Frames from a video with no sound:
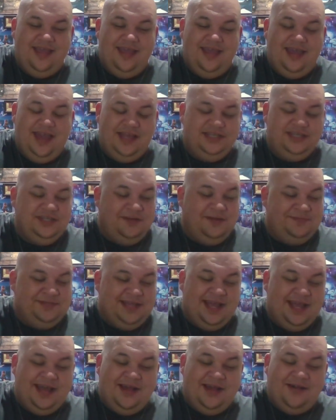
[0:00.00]
He jumps
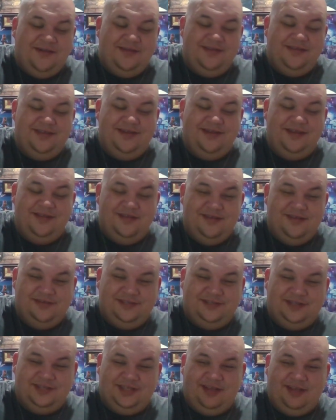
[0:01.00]
out, the dude
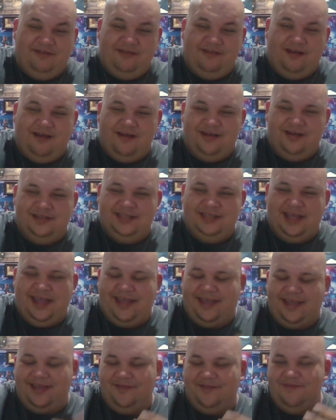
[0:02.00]
starts having a heart
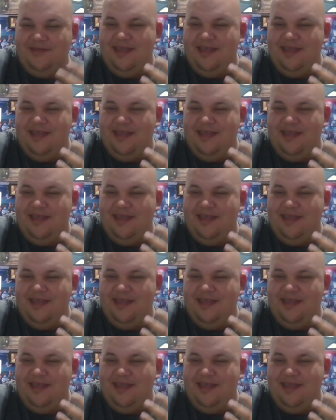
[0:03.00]
attack.